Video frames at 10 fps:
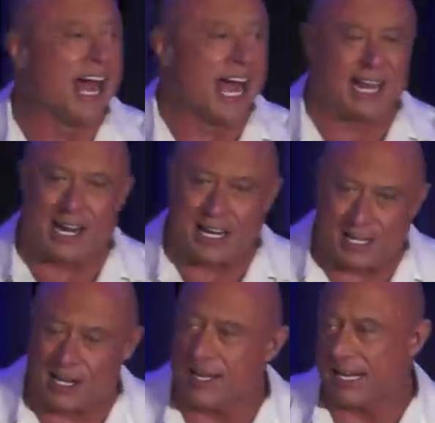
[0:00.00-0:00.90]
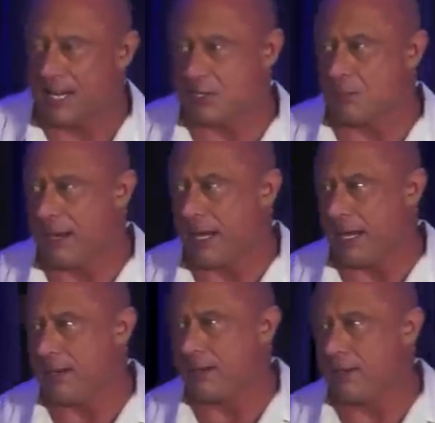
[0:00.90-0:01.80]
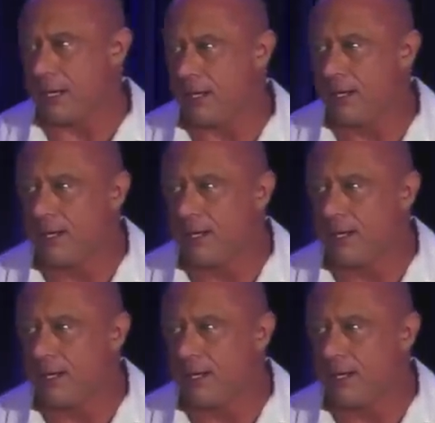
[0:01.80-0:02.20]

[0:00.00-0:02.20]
I got a gun against my head. Okay?